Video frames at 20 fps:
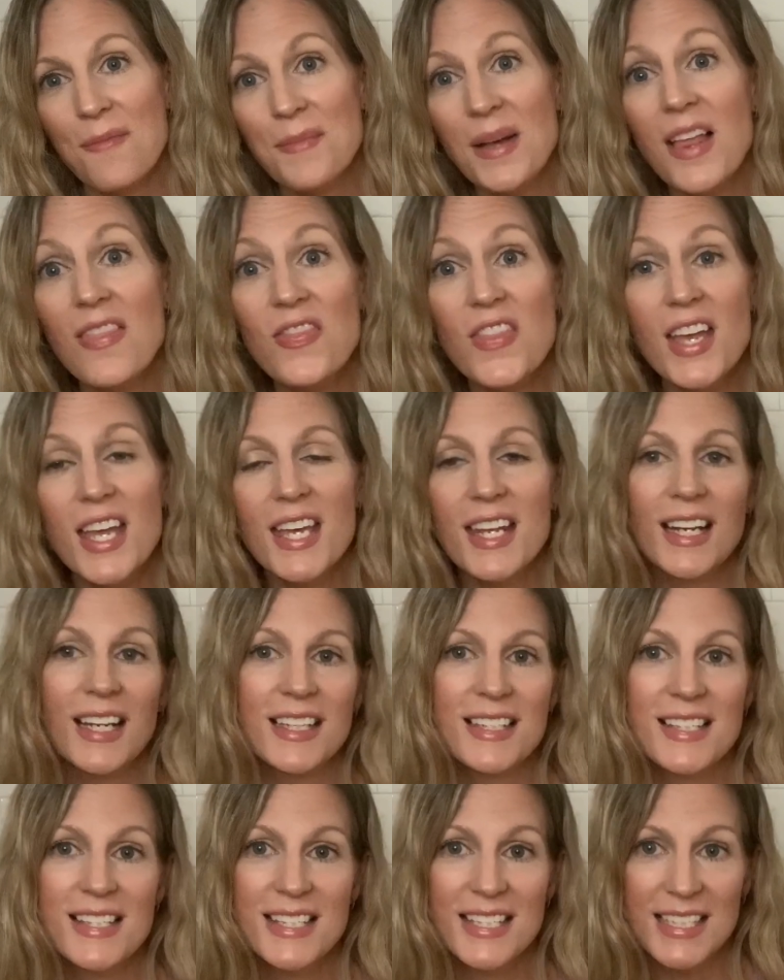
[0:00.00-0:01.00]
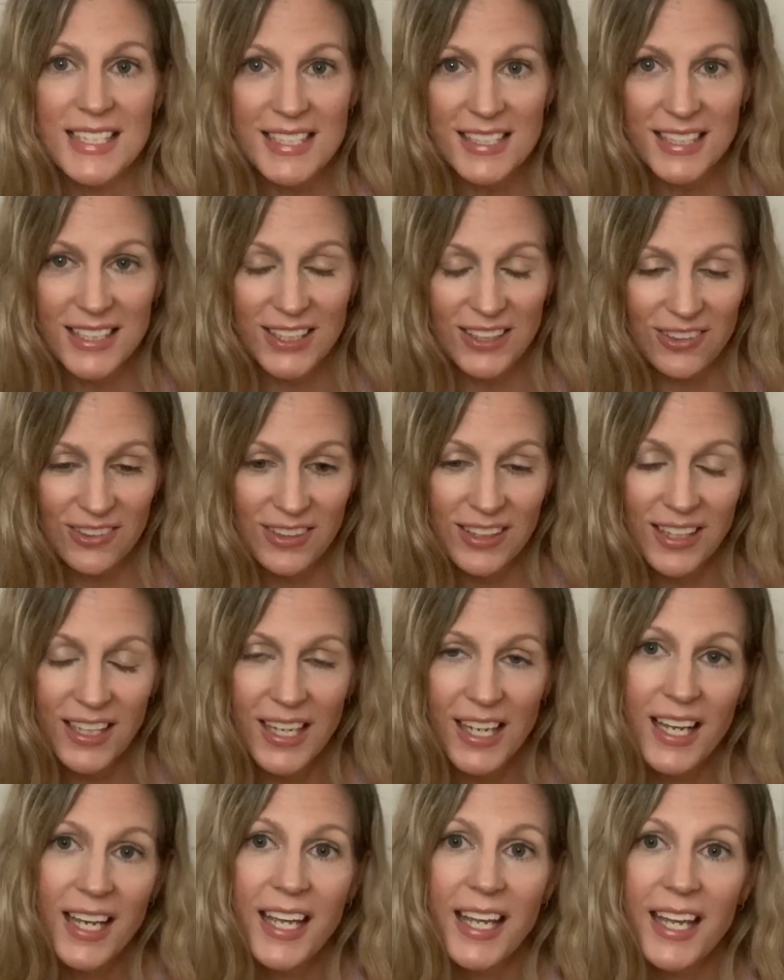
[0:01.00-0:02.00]
And then I sit down,
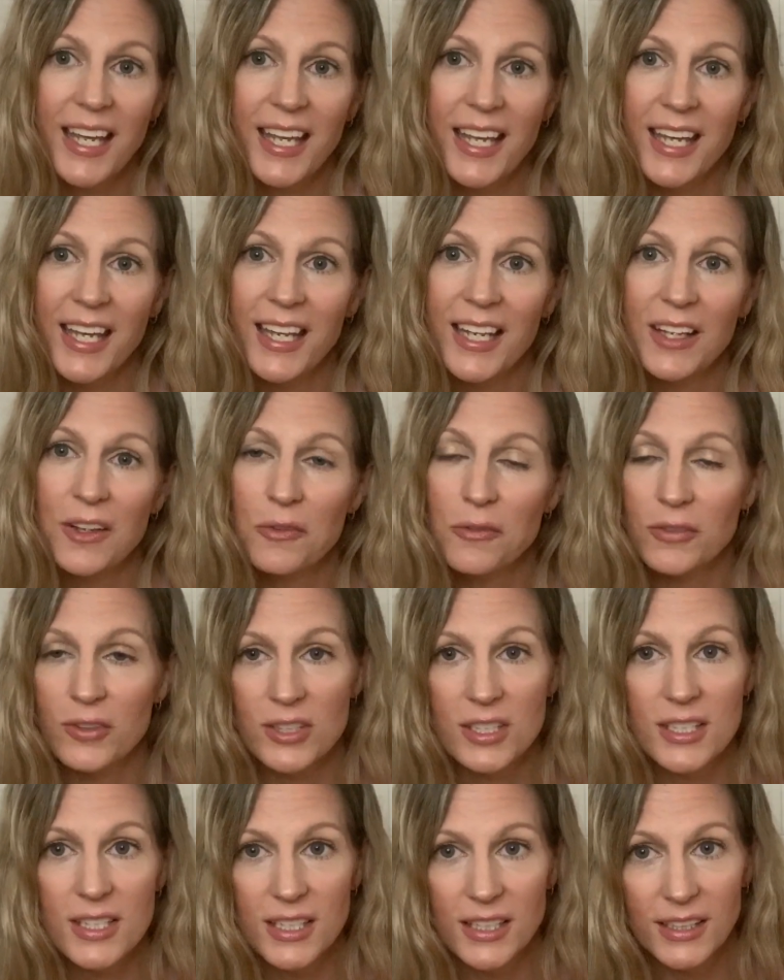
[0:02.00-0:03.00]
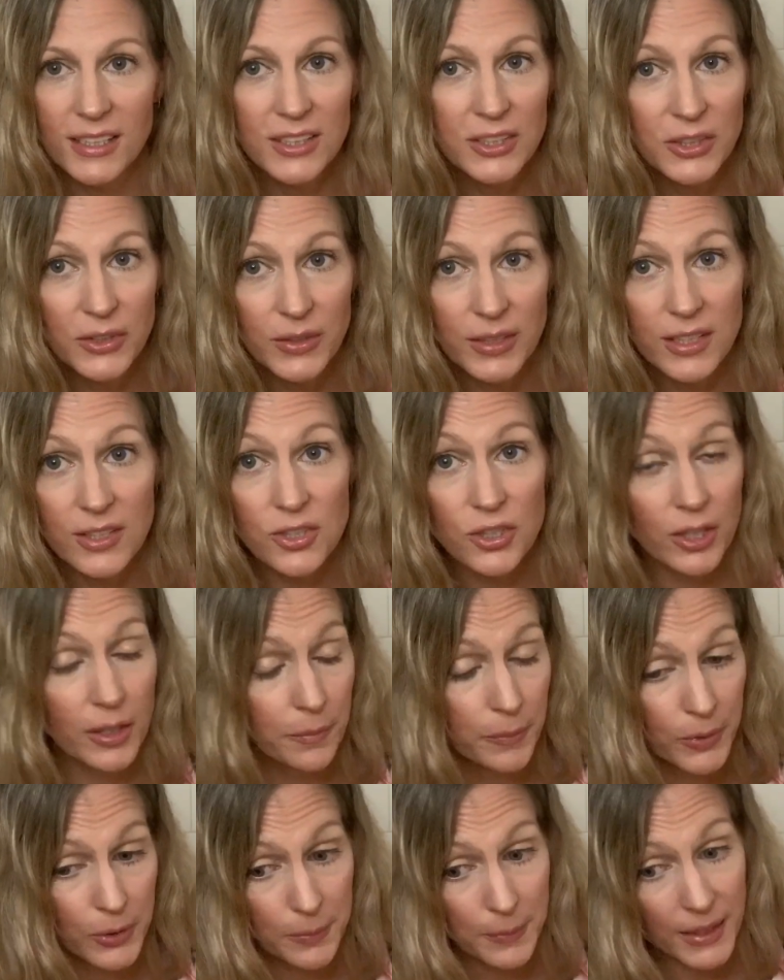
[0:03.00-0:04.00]
and the first thing I do is
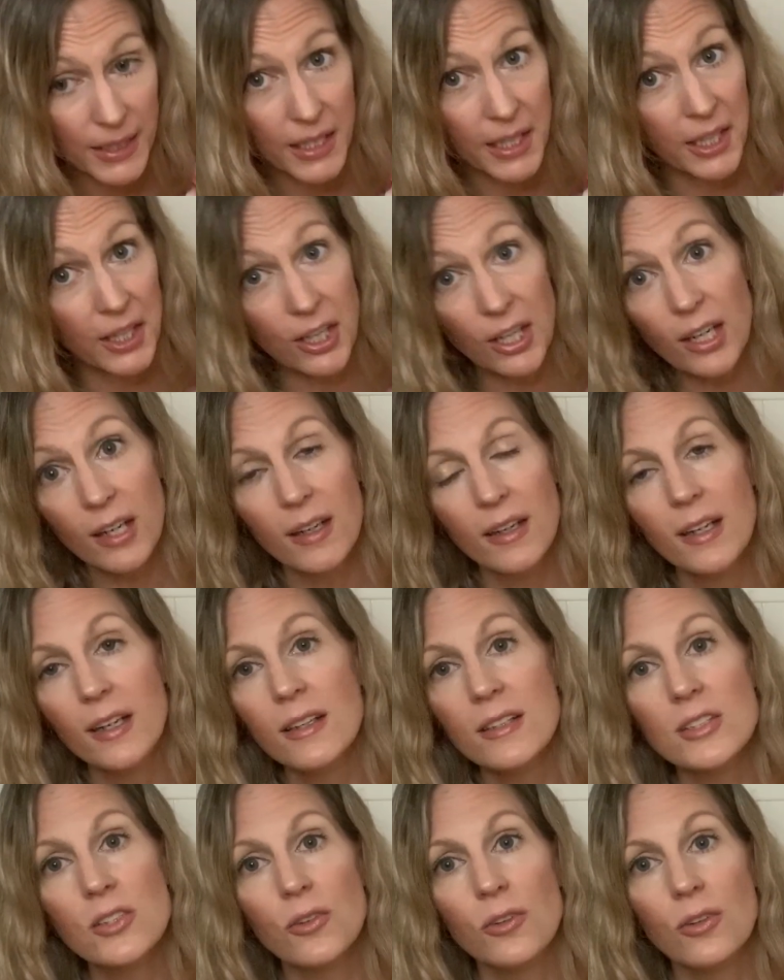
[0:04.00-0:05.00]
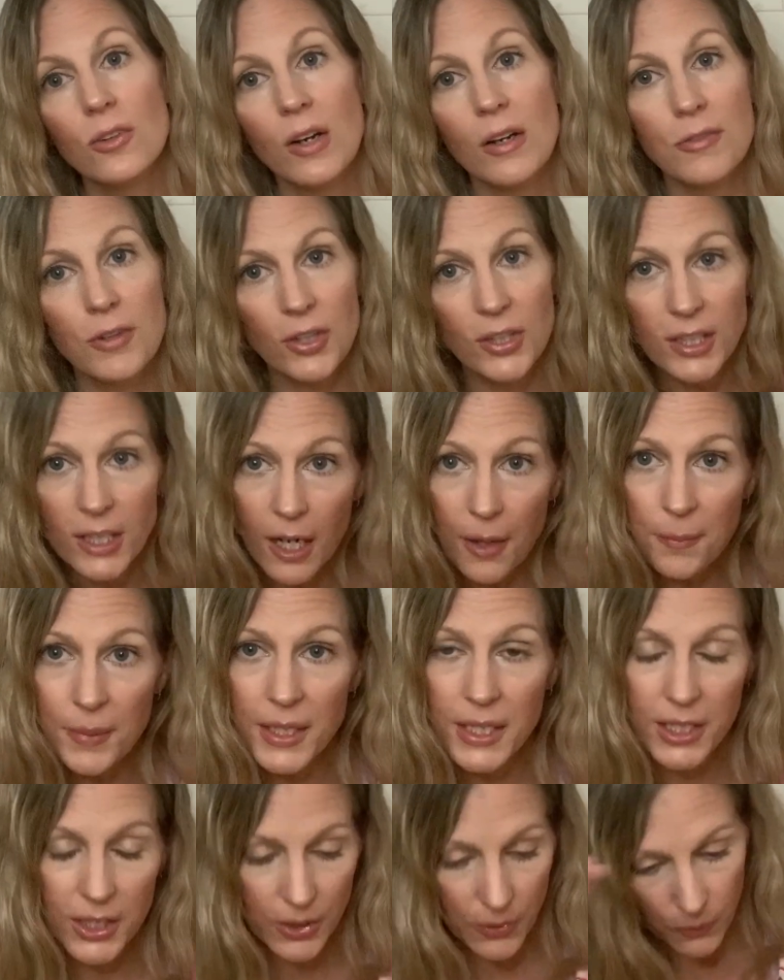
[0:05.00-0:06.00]
shampoo my hair. So I've already got my
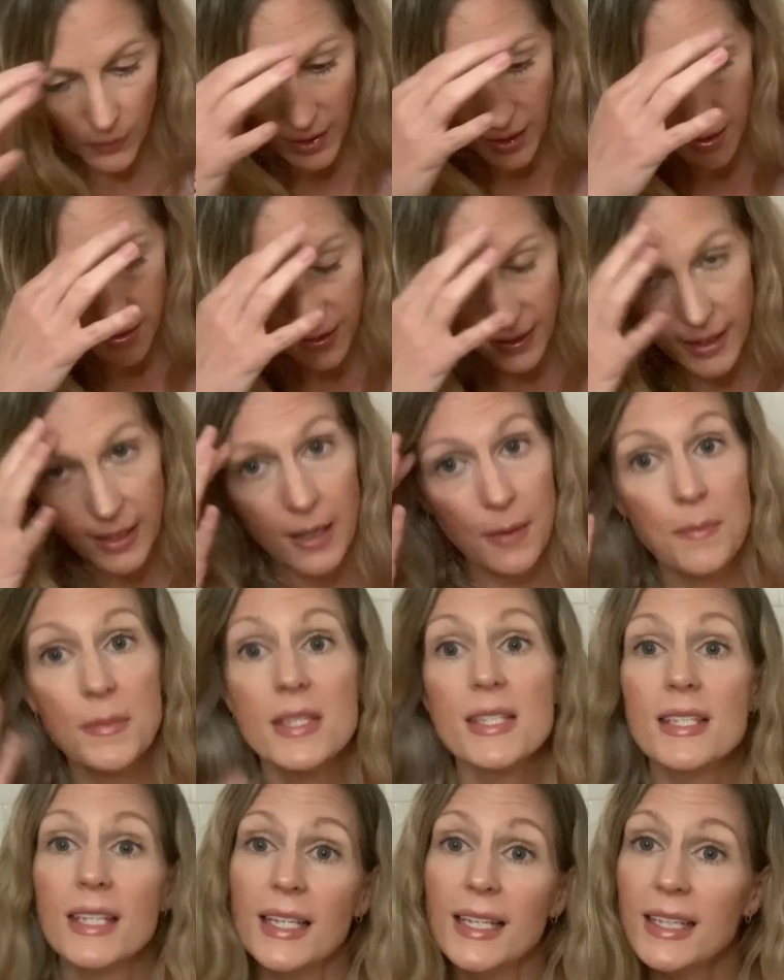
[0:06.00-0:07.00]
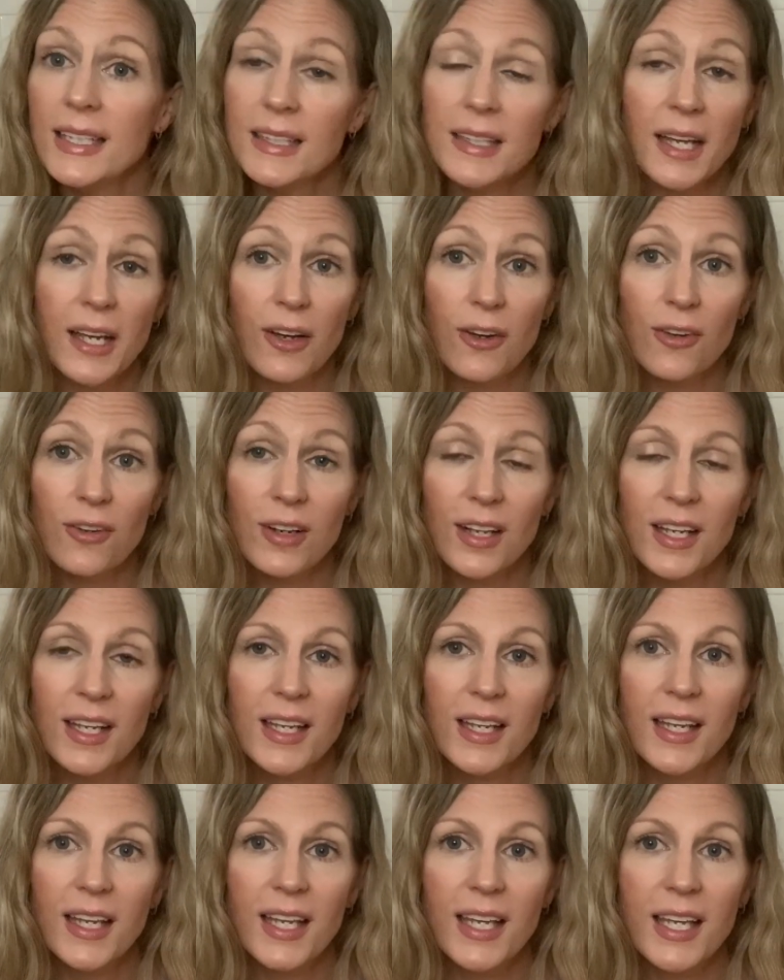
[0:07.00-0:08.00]
hair wet and I'm sitting down,
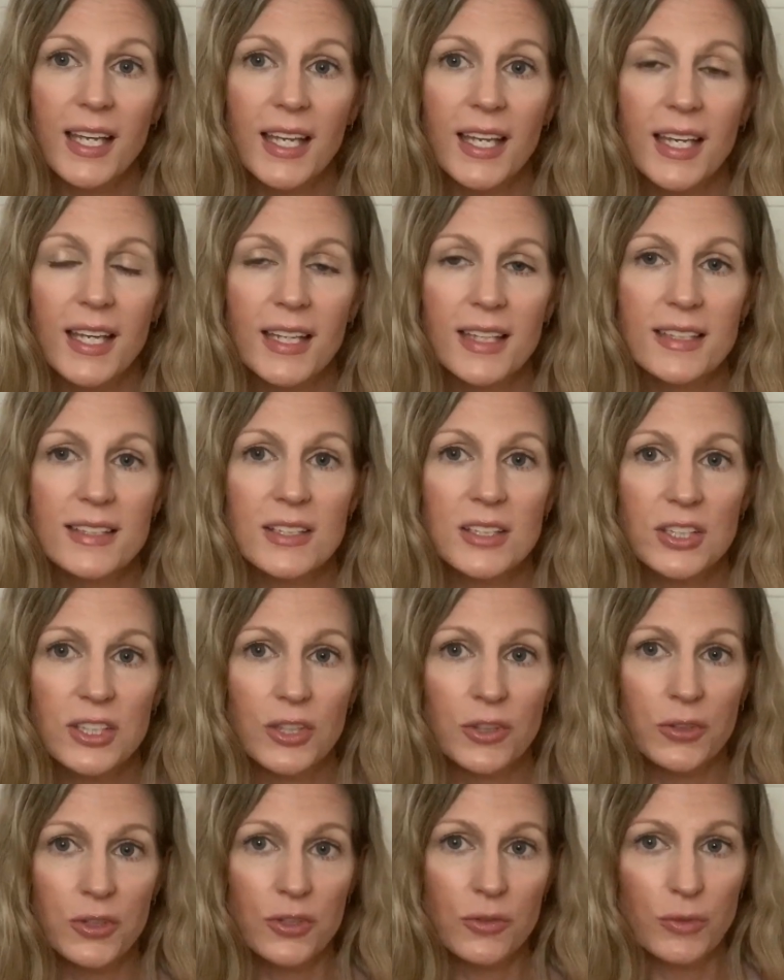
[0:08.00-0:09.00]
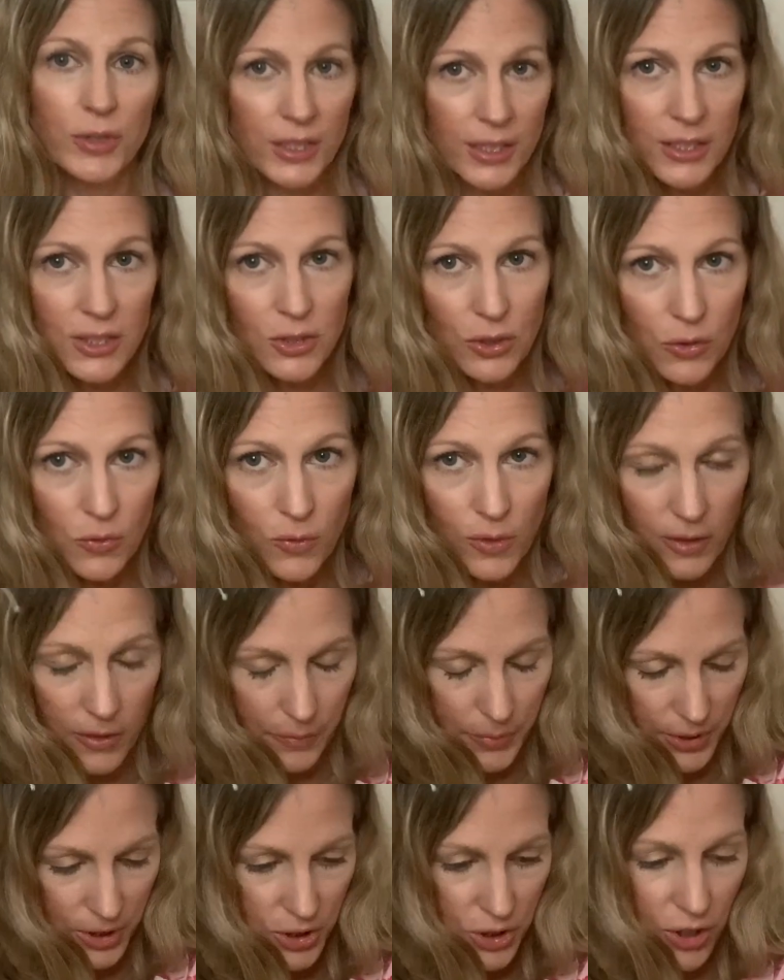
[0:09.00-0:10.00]
and you know, you really don't want
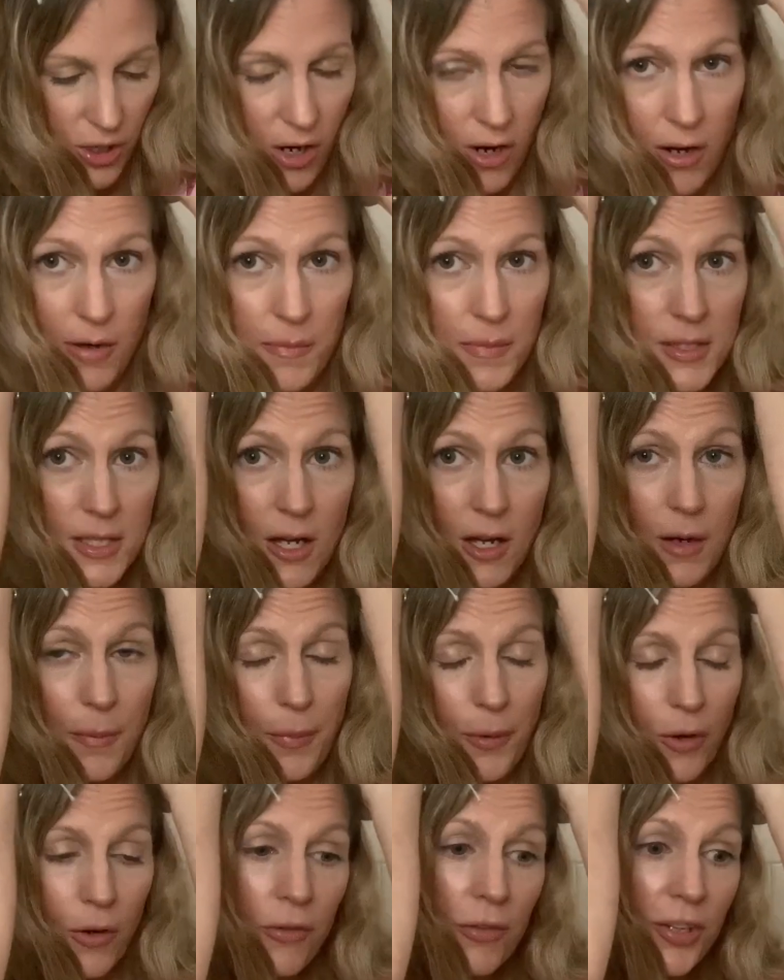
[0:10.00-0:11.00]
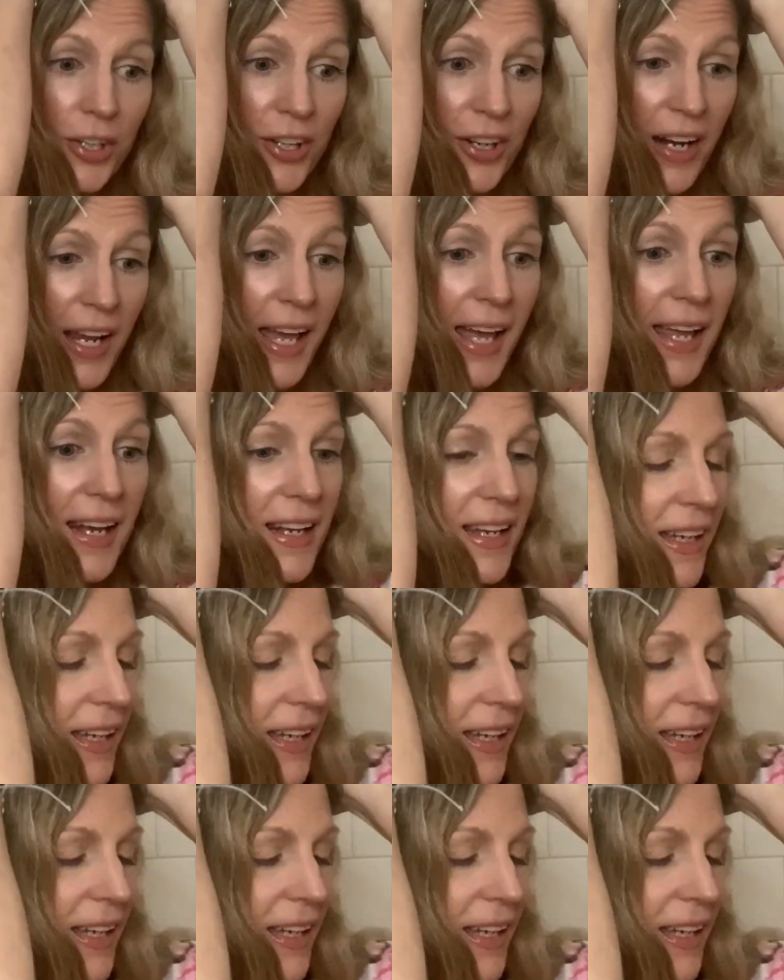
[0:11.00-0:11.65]
to put your arms up over your head.